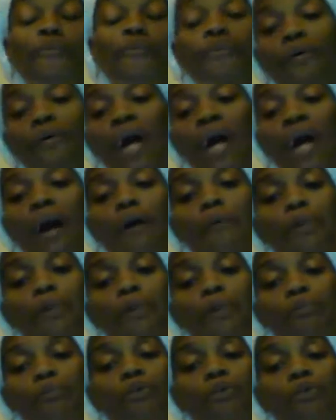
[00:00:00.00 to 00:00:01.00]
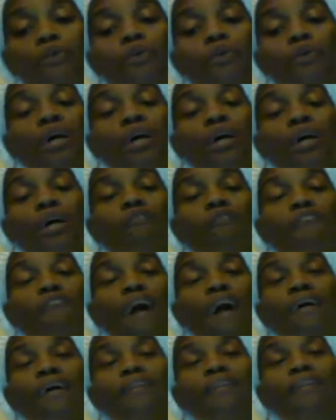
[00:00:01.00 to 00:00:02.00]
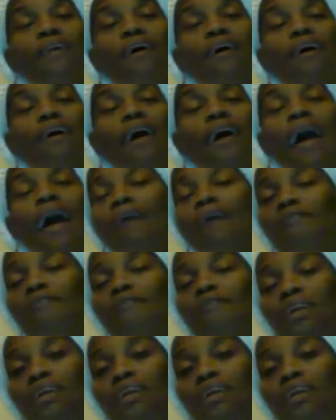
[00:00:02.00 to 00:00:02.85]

You know how people have